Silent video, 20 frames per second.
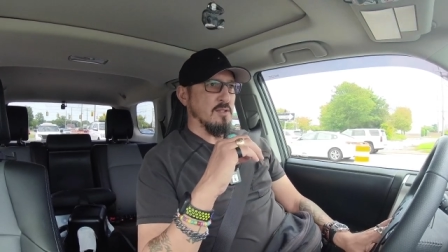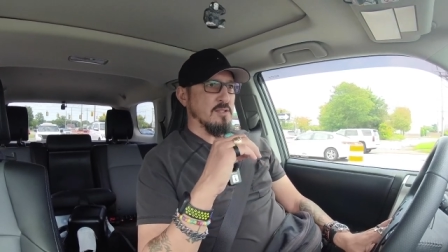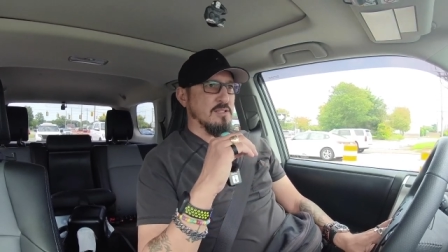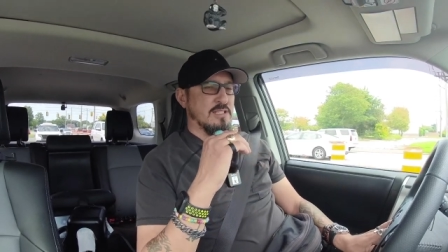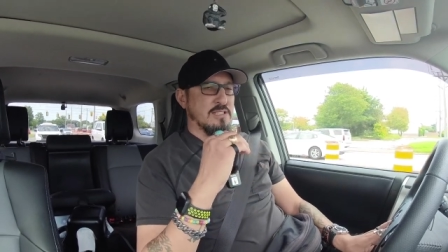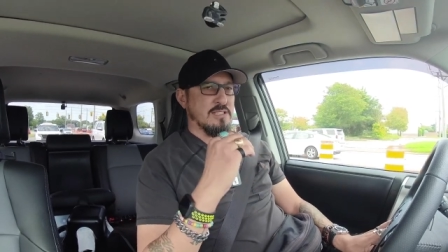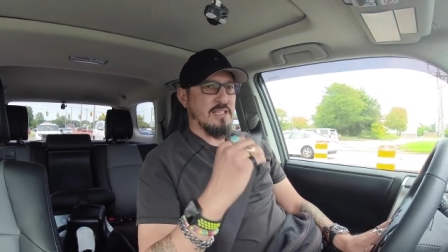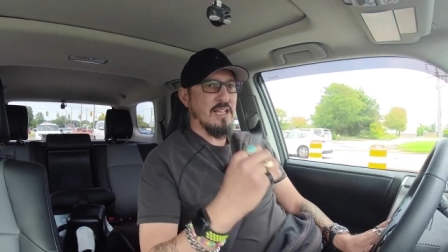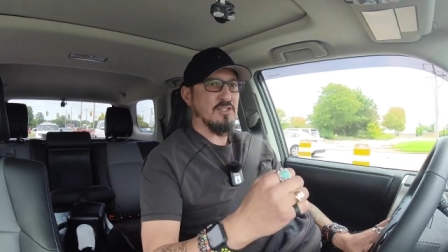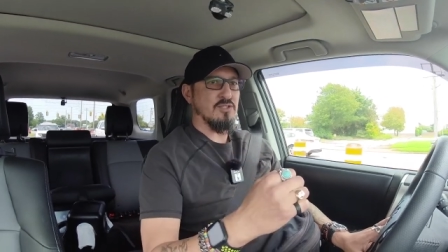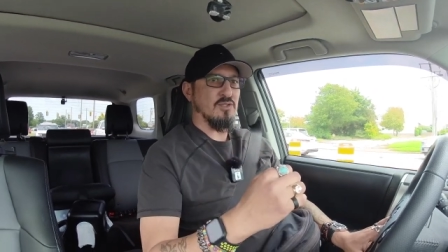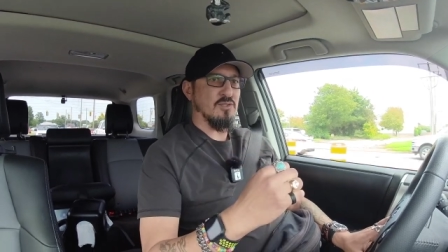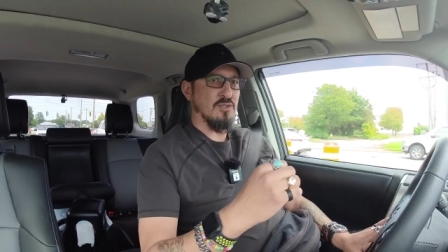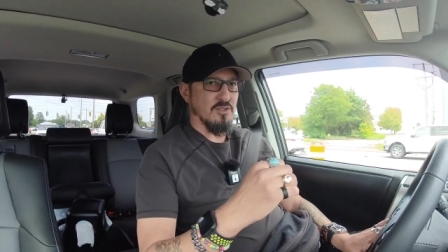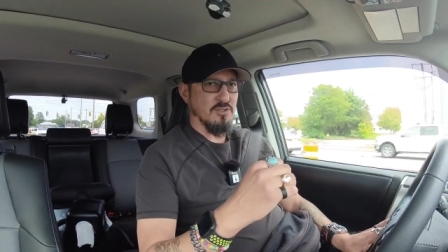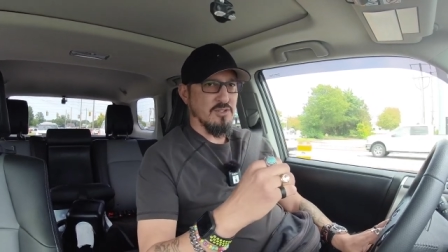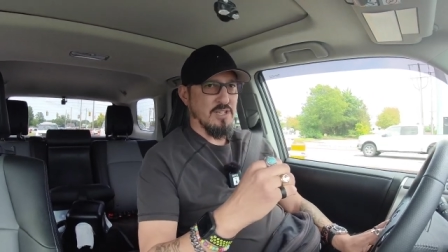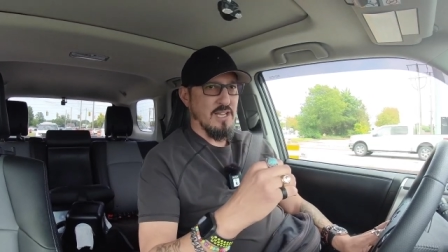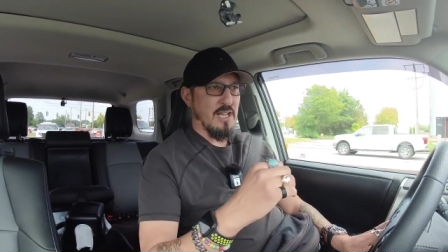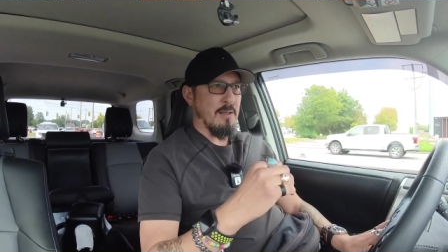schedule
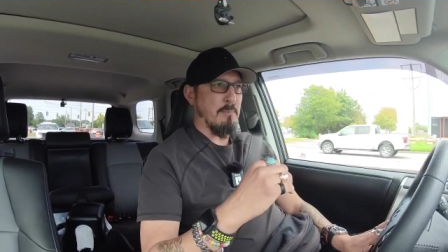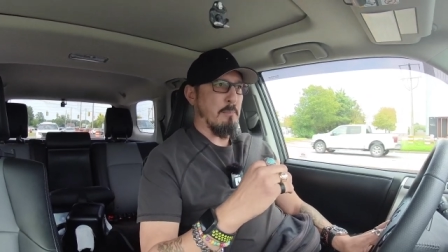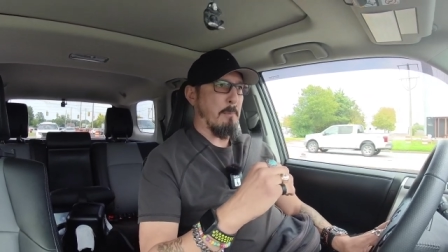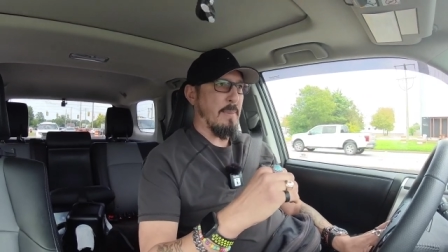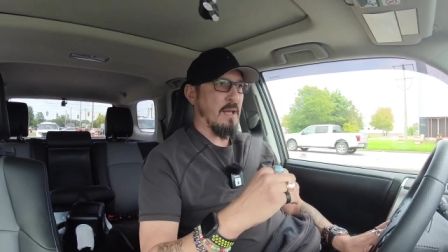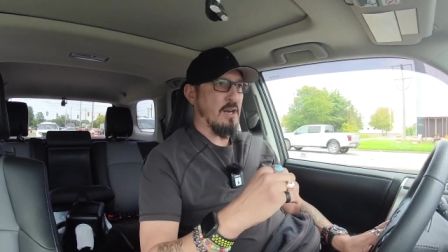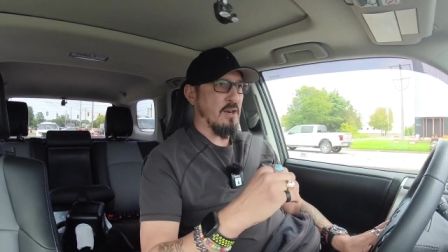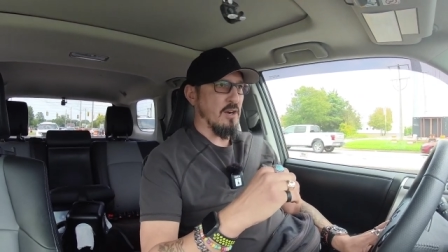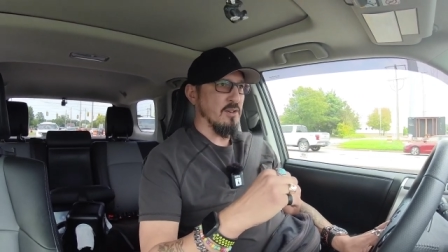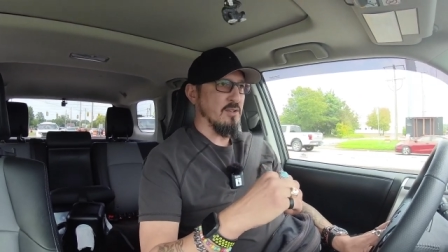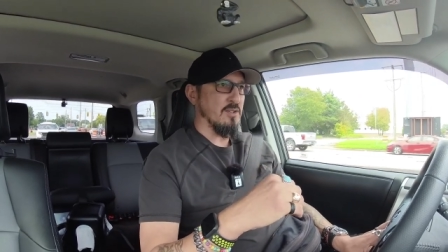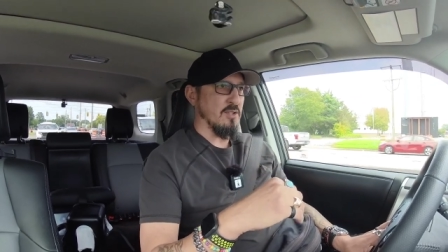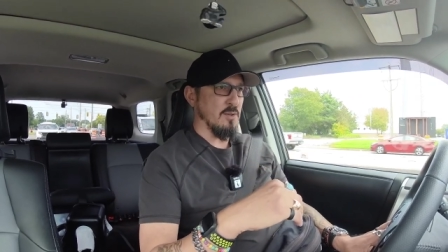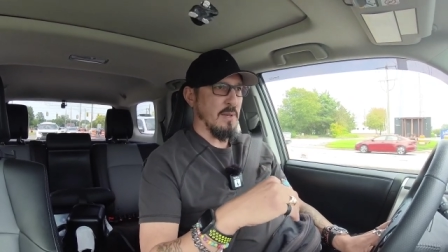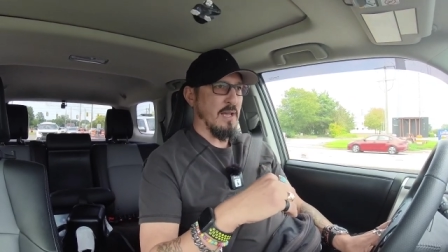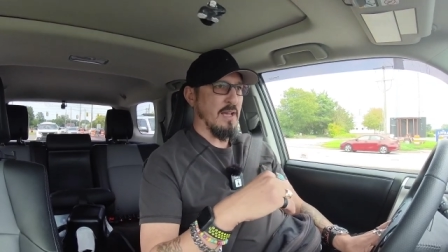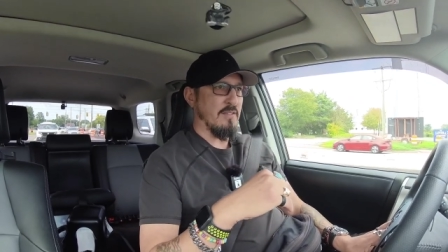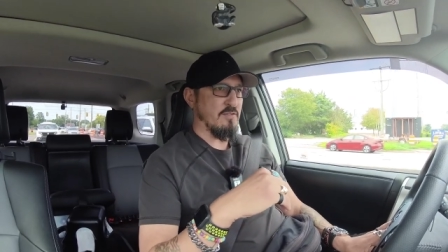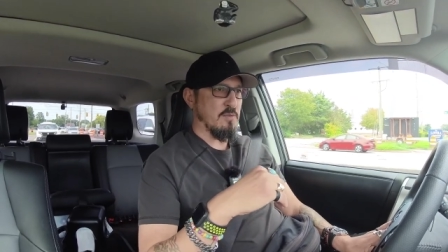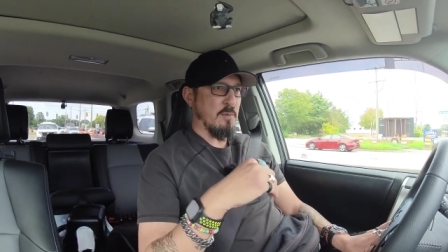your time better.
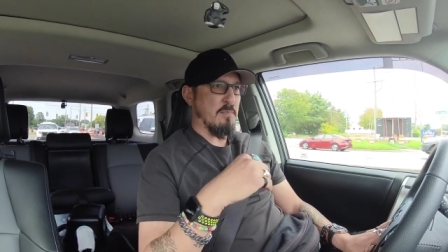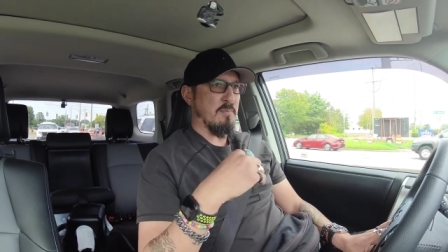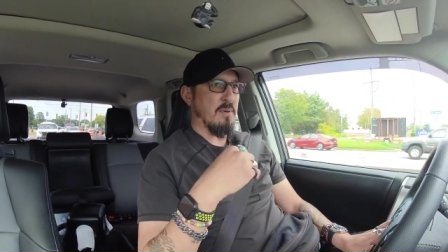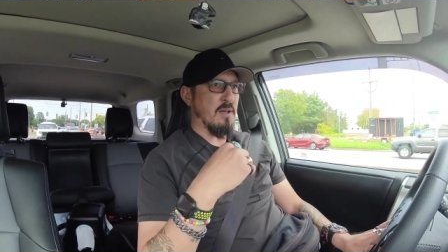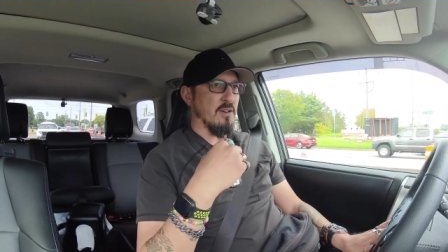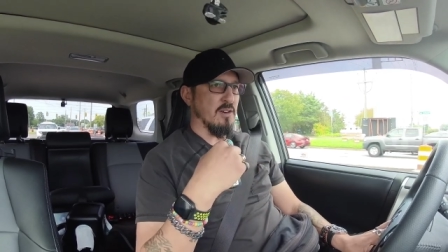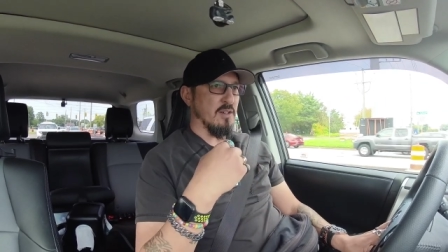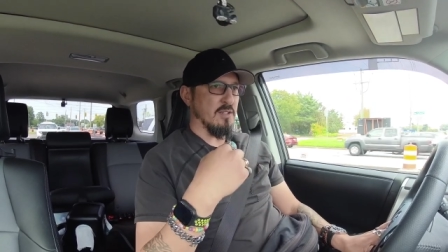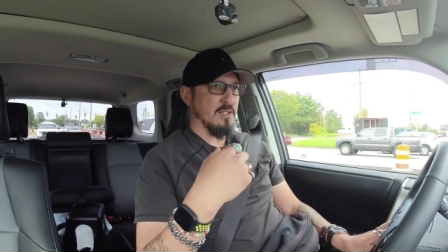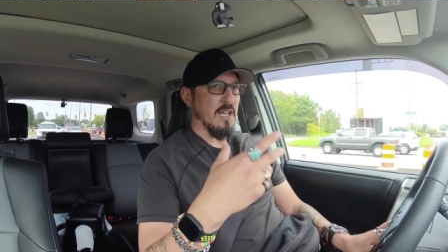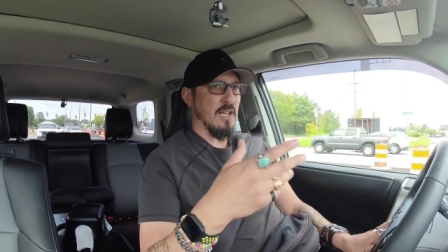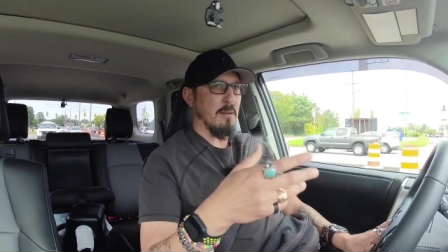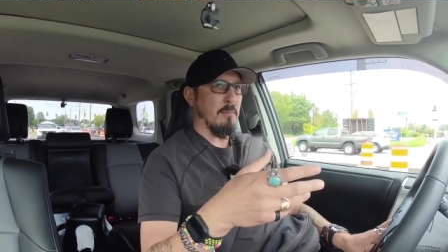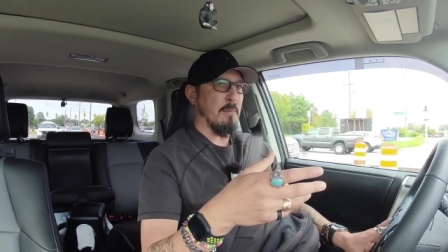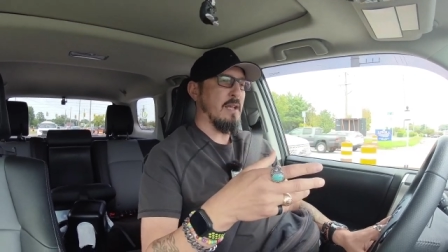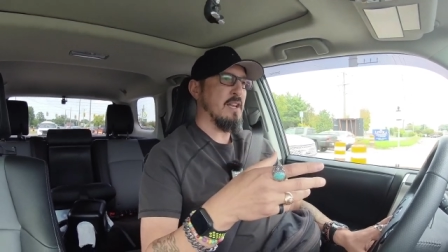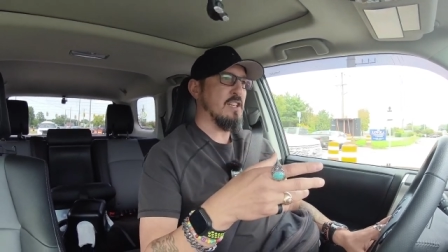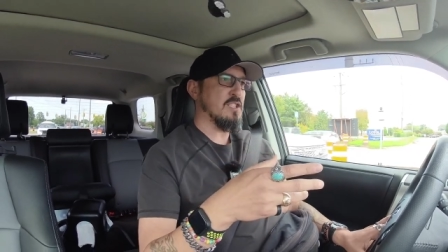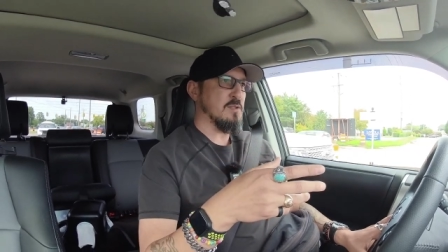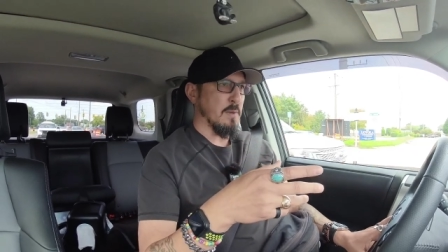You have to be better at time
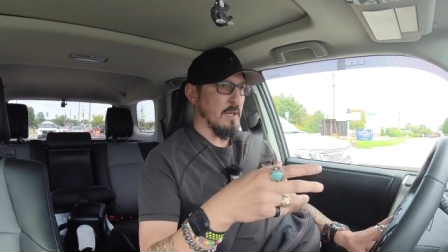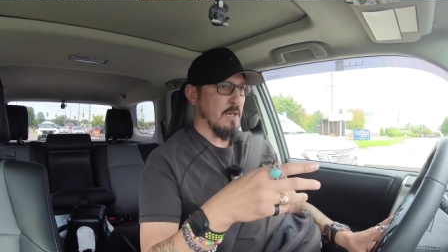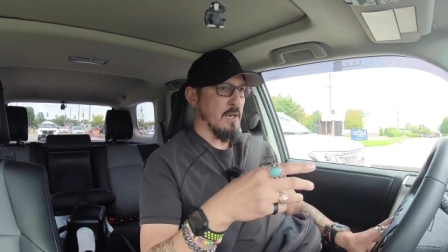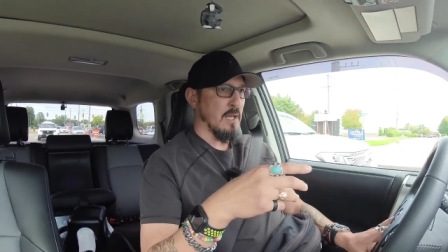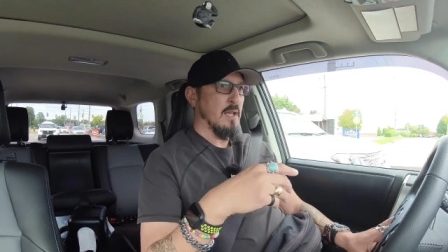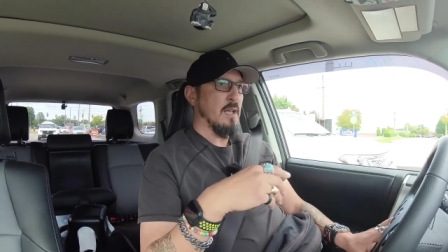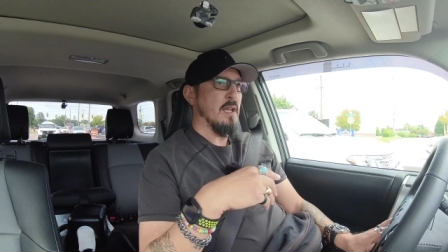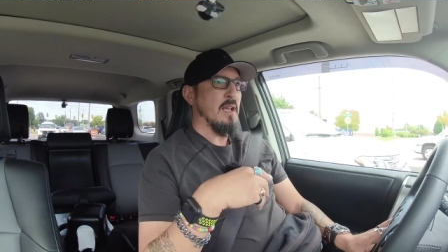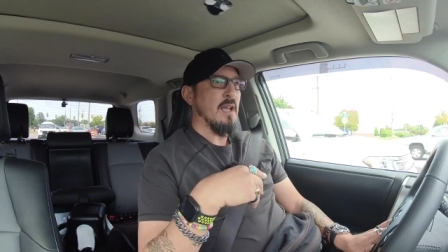management.